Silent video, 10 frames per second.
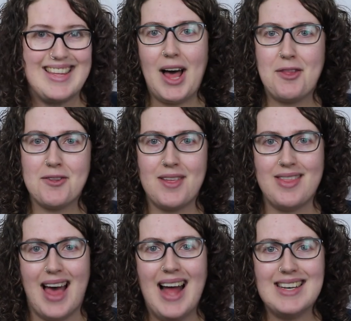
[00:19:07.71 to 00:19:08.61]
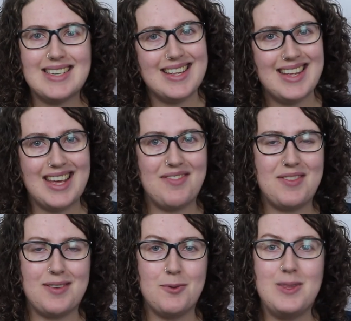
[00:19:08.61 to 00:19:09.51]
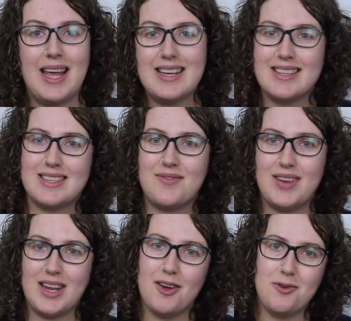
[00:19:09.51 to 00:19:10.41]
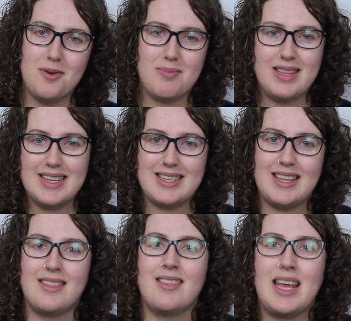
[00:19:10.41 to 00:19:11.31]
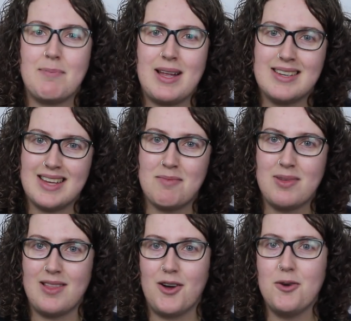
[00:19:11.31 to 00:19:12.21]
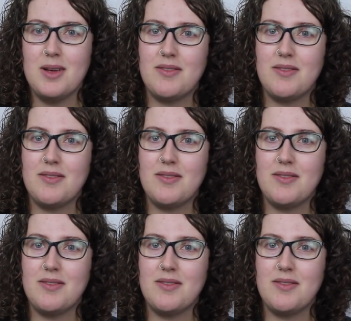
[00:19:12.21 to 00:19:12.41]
Other than that, if you liked this video, please hit the like button down below.